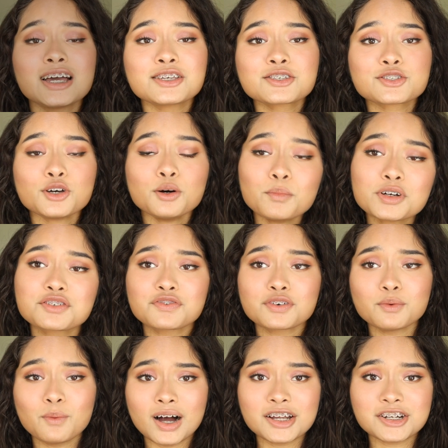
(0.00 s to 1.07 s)
guys so much
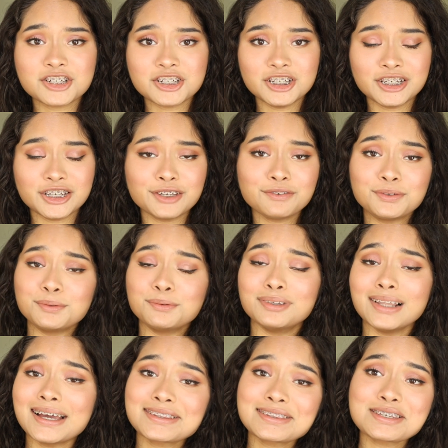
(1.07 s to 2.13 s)
for watching. If you
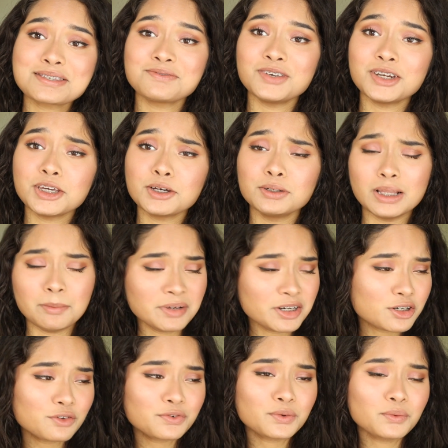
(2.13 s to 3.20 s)
like this video, let
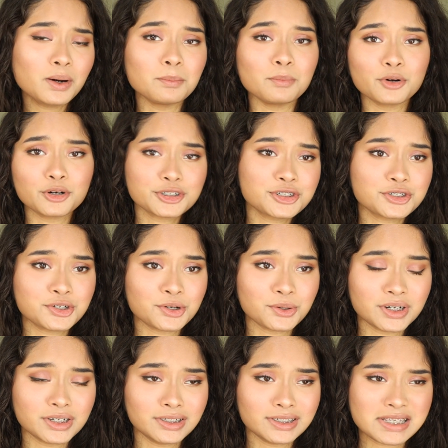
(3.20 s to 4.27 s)
me know if you want more
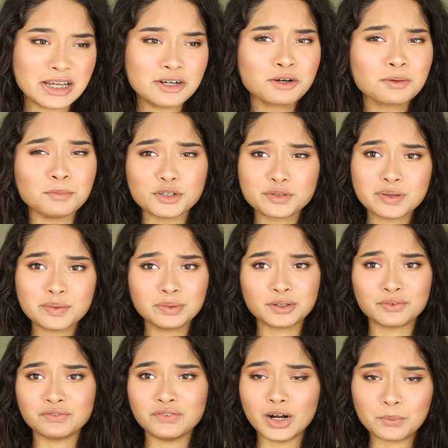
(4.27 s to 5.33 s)
tutorials. I know most people
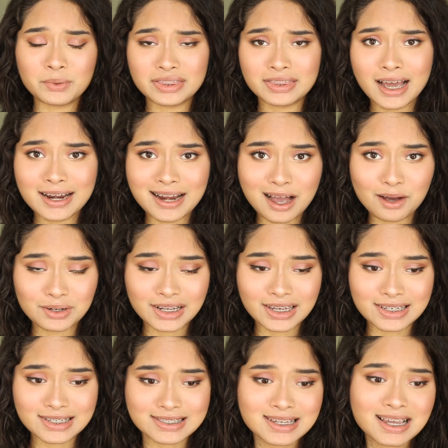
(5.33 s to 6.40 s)
don't fuck with that
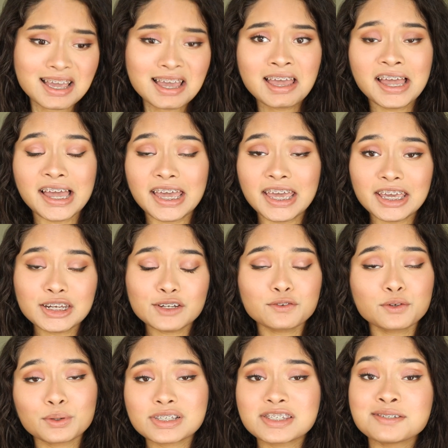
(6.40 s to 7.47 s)
nowadays. And
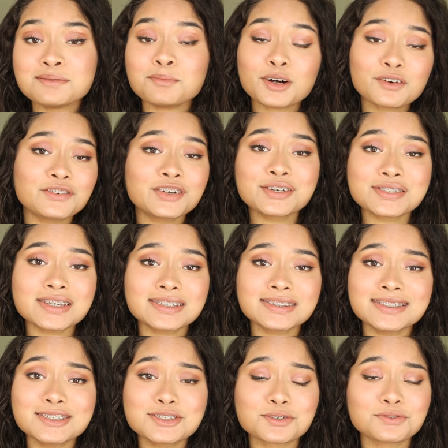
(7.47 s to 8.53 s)
if you want to see more videos
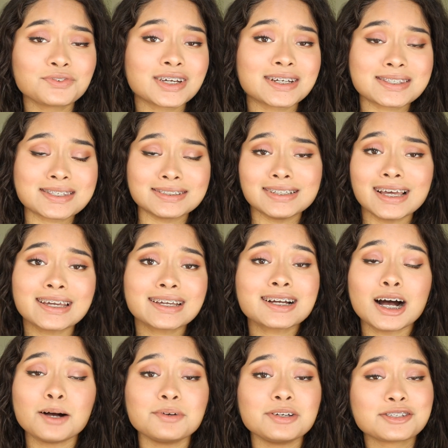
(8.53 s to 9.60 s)
like this, don't forget to
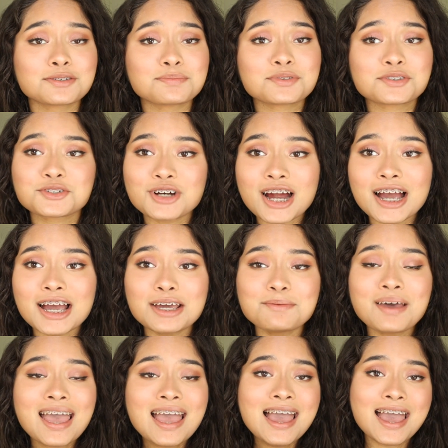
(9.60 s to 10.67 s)
like, comment, and
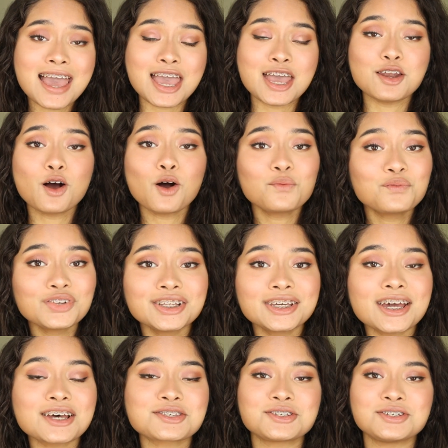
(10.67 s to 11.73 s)
subscribe. And
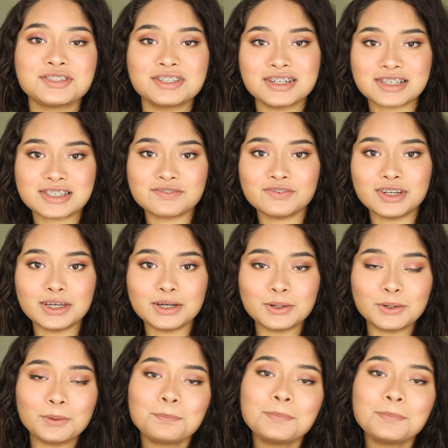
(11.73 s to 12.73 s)
hopefully I'll see you in the next video.